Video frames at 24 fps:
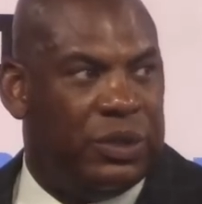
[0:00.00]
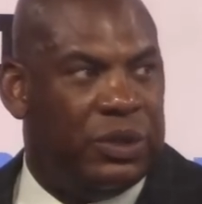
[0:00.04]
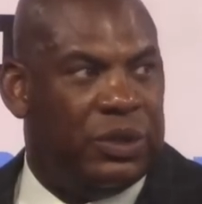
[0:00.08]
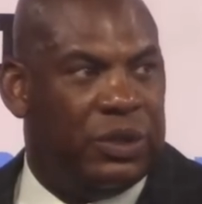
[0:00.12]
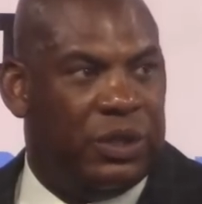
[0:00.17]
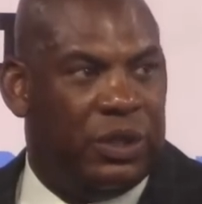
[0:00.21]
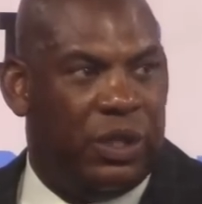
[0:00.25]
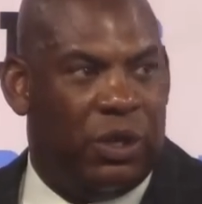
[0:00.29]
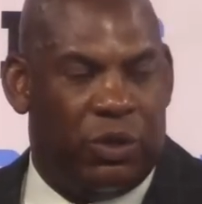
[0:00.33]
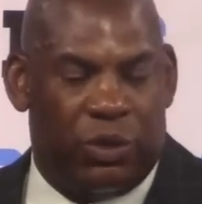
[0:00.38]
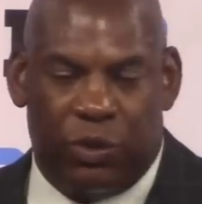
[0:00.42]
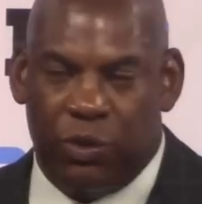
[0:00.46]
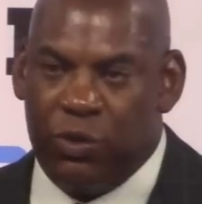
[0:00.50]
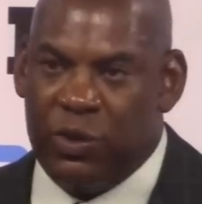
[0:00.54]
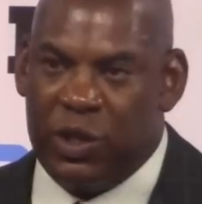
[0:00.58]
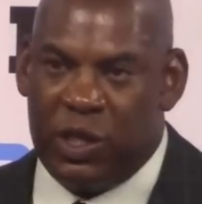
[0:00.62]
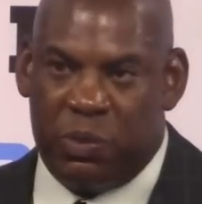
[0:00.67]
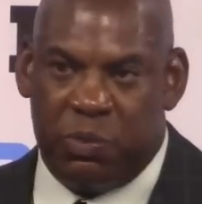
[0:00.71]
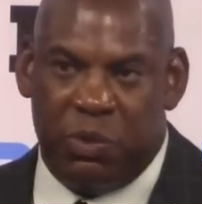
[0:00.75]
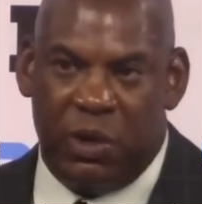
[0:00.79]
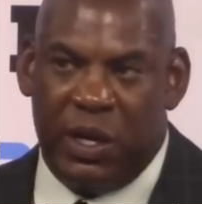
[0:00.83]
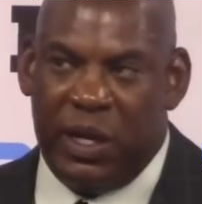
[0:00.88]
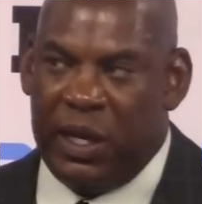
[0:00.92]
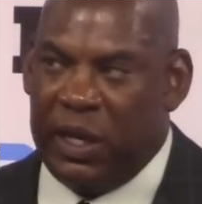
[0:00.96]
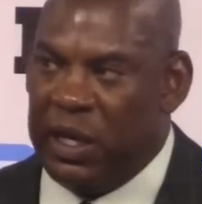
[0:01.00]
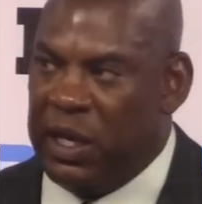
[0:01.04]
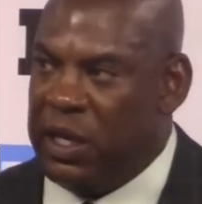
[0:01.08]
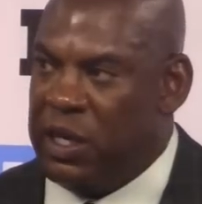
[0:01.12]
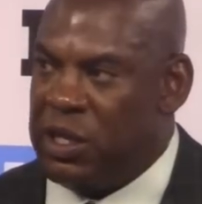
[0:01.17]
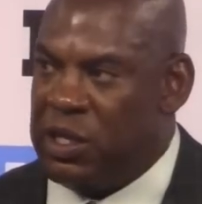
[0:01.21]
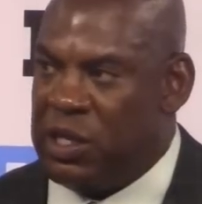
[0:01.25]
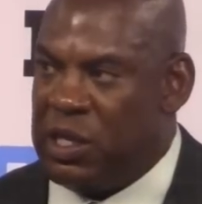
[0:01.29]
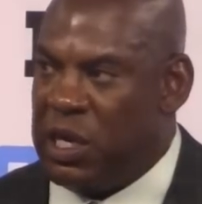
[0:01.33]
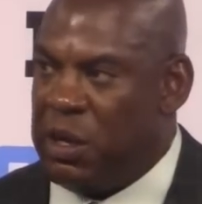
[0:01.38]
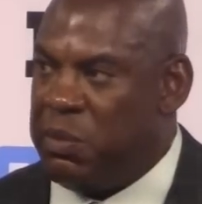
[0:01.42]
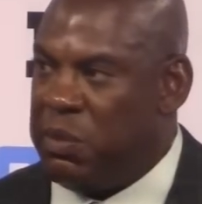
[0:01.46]
you know, through the spring and in the
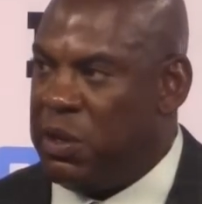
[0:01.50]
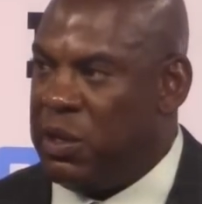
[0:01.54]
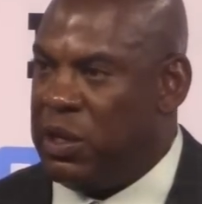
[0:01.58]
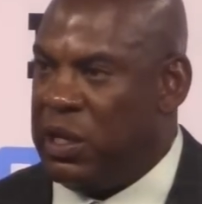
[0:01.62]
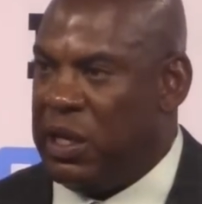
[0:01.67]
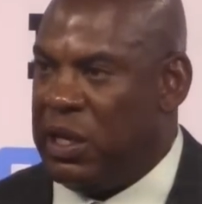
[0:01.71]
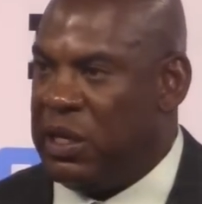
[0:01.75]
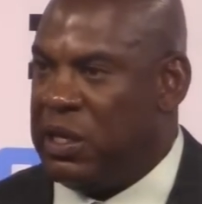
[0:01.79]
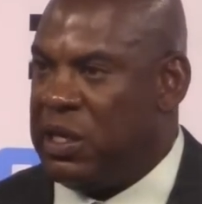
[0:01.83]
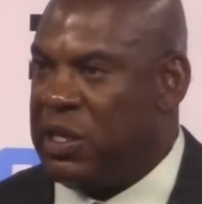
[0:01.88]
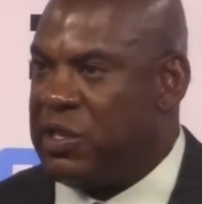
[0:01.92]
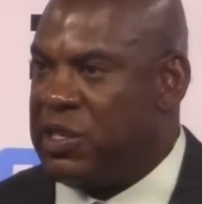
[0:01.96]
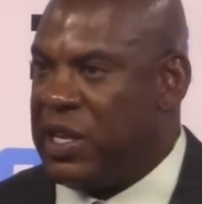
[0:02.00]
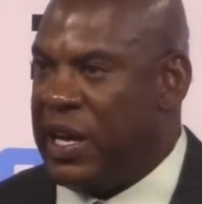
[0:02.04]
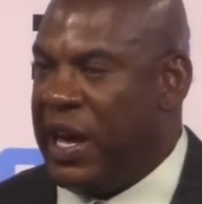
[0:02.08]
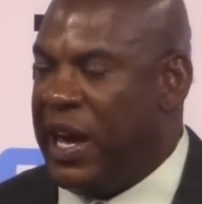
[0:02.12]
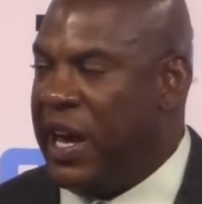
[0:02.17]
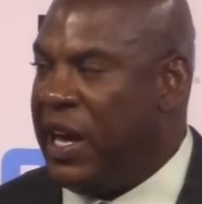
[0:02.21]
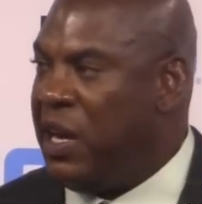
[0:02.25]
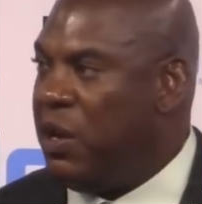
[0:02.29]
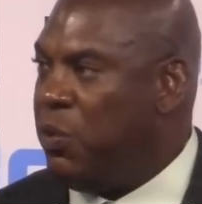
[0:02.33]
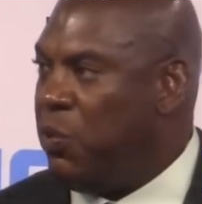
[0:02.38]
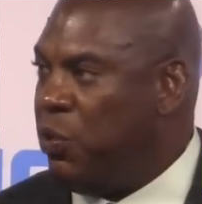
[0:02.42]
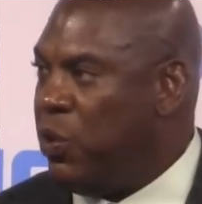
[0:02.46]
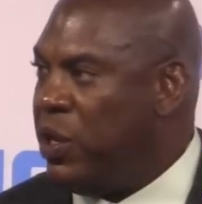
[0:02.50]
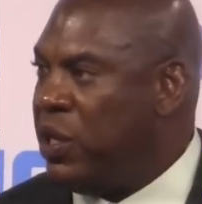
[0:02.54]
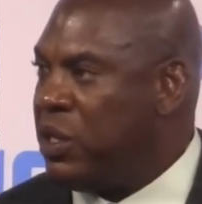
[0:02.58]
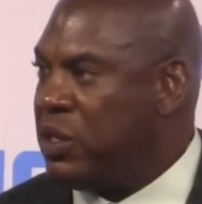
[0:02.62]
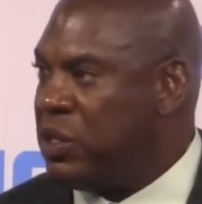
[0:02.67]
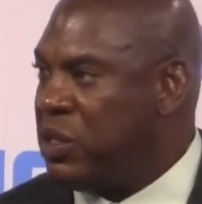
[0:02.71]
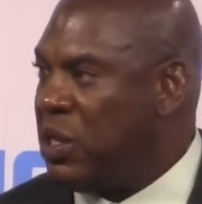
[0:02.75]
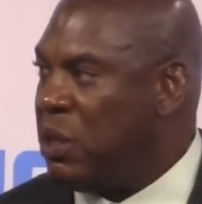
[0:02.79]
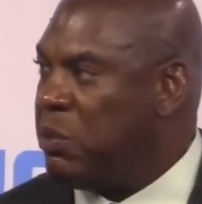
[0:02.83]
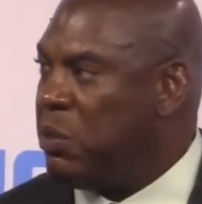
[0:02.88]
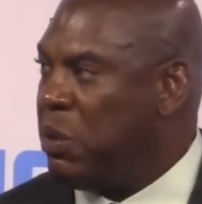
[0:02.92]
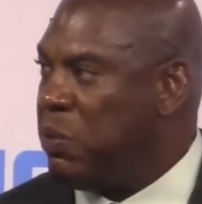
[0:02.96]
summer. There's an eight-week
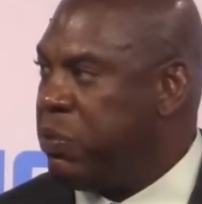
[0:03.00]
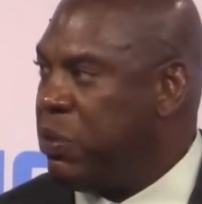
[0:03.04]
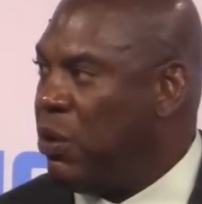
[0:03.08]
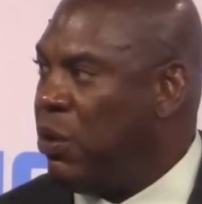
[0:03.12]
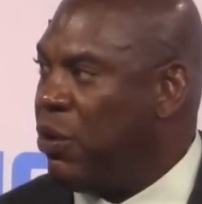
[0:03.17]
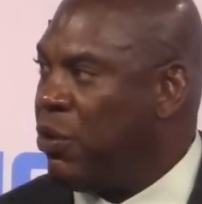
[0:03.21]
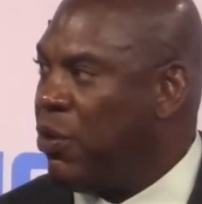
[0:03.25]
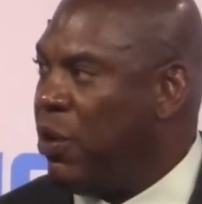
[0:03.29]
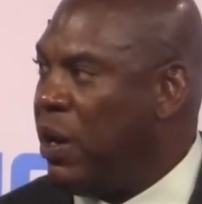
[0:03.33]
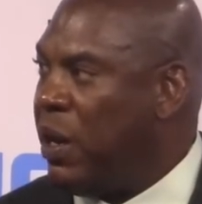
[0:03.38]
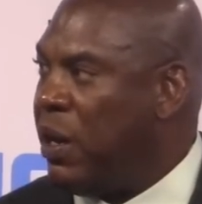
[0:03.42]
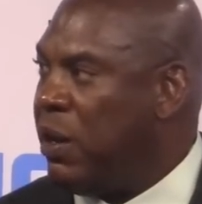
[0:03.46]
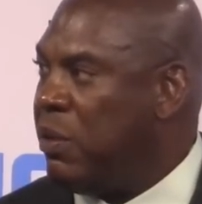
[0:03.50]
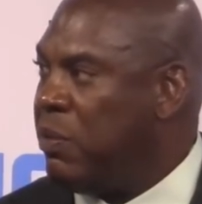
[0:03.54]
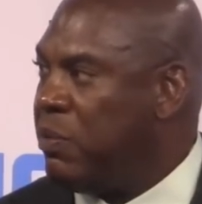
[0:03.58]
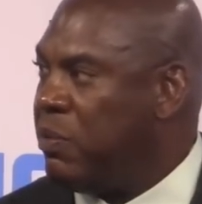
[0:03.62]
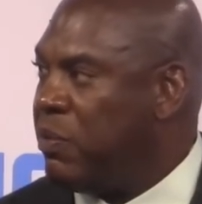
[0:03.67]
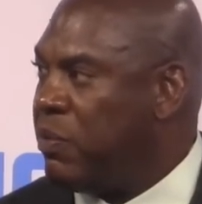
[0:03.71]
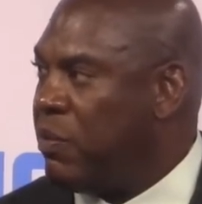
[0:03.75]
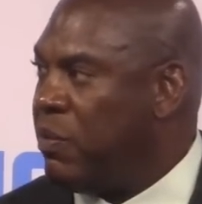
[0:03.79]
summer program,